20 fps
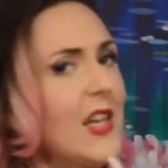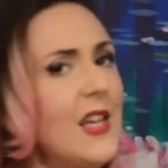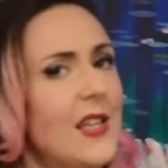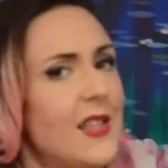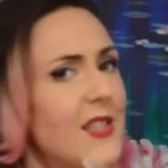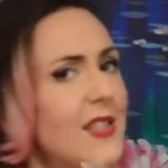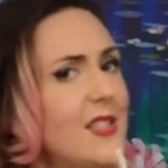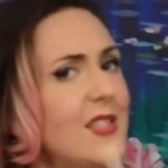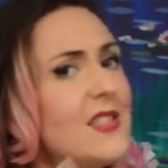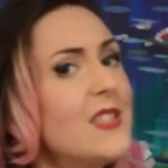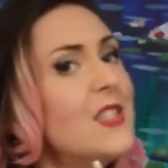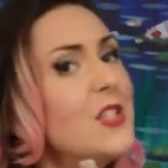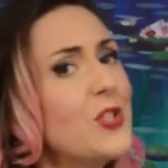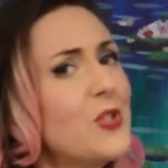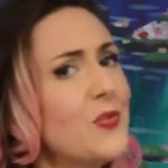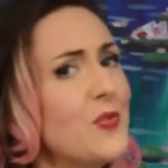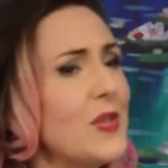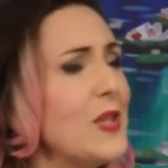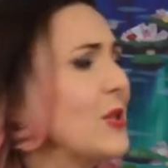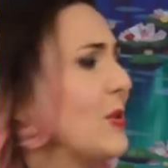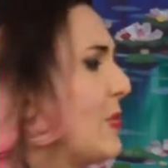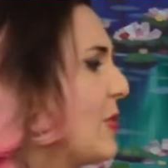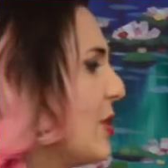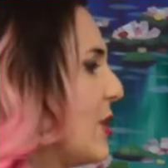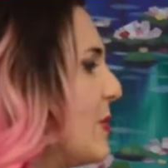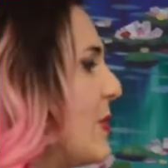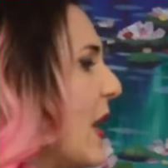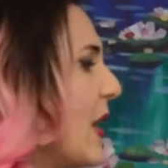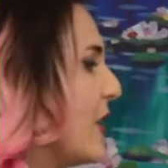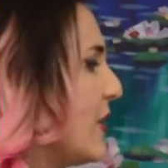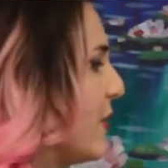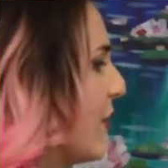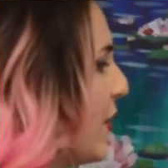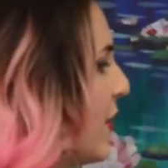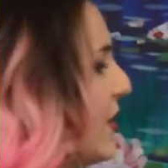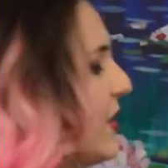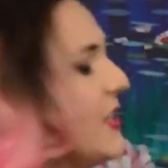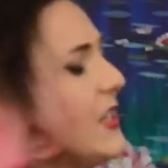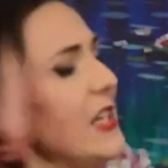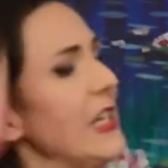This isn't a real perspective on the
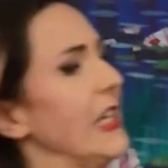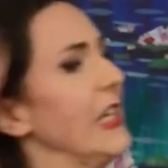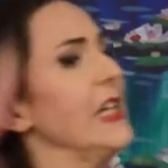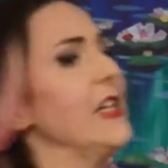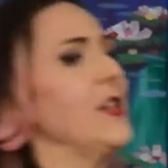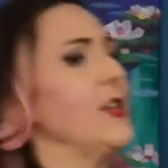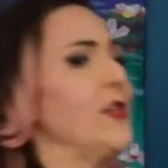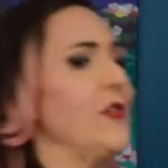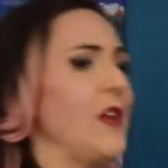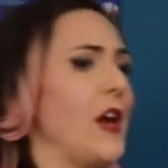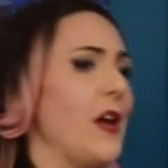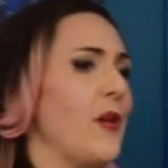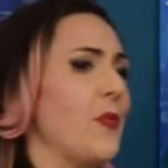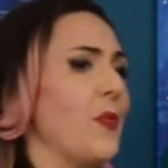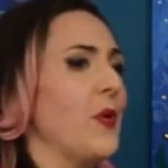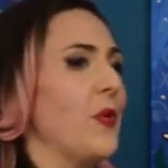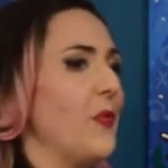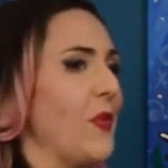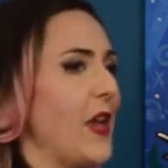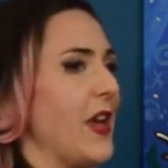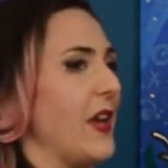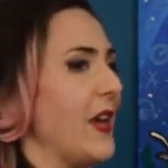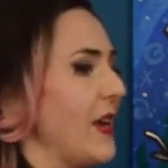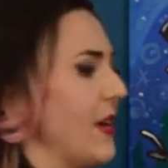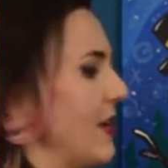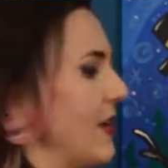city either, right? We're like